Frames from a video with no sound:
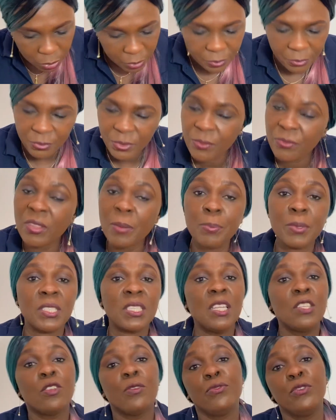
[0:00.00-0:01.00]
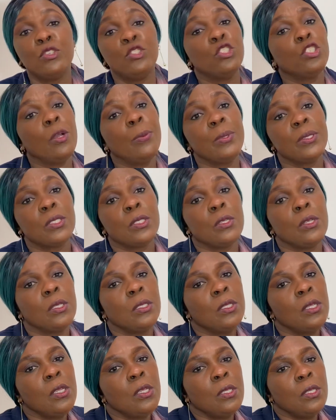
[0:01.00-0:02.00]
50% of your job is done.
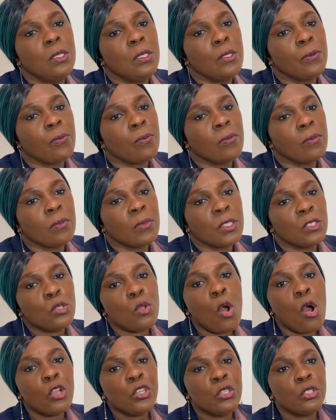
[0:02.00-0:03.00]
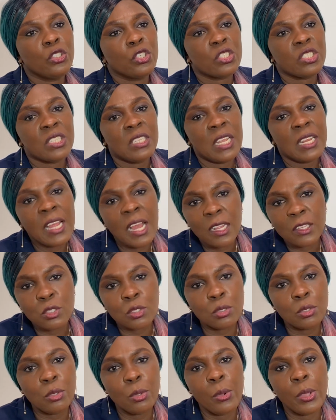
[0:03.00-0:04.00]
So all you just need
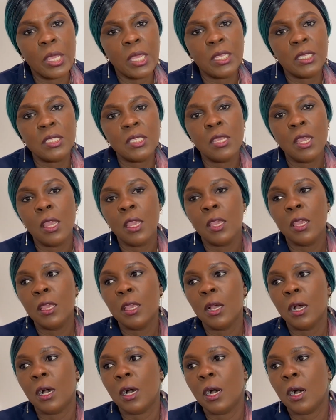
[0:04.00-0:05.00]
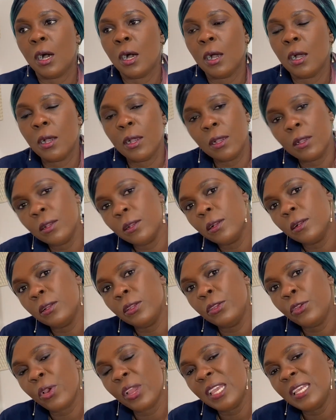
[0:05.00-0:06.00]
to do is
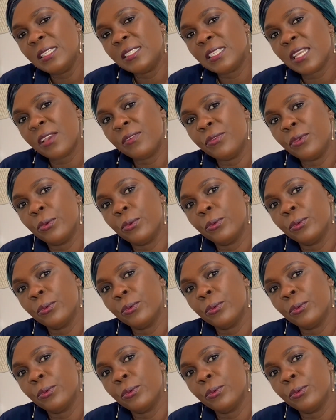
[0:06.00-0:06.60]
your interview.